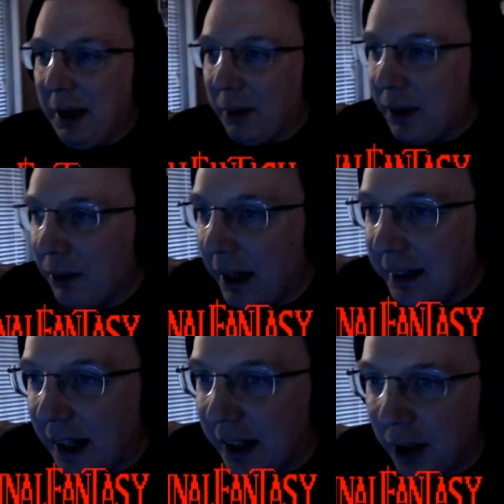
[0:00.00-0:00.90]
to rewrite
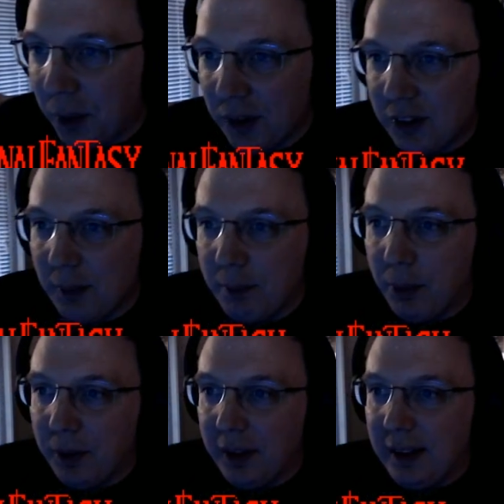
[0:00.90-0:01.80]
that code at some
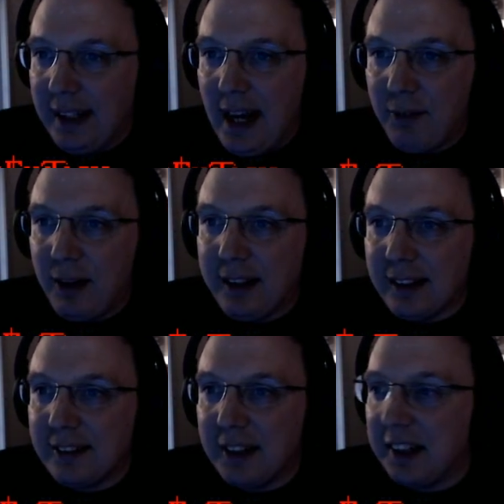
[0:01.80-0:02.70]
point. Not right this
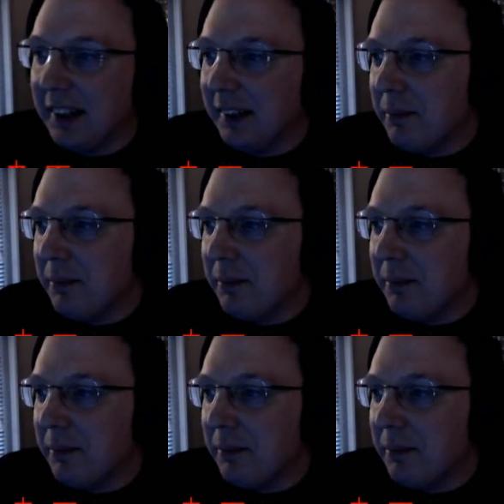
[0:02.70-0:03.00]
second.